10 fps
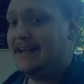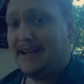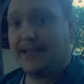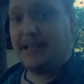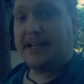
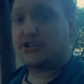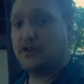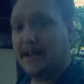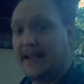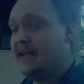and
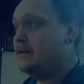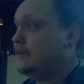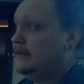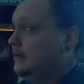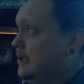literally
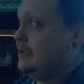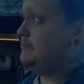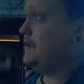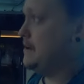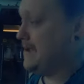
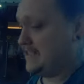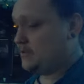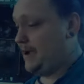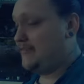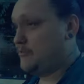millimeters
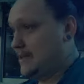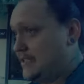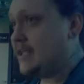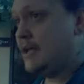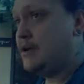away from
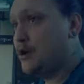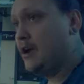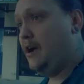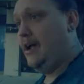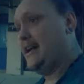us
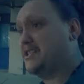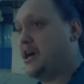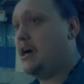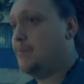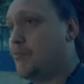had to
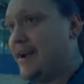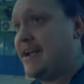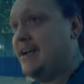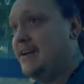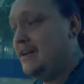hard
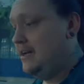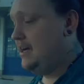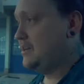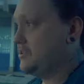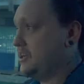brake.
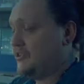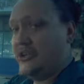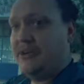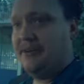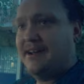And I was like,
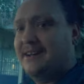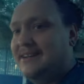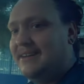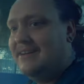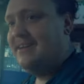dude,
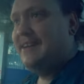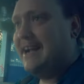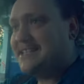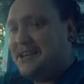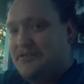it's a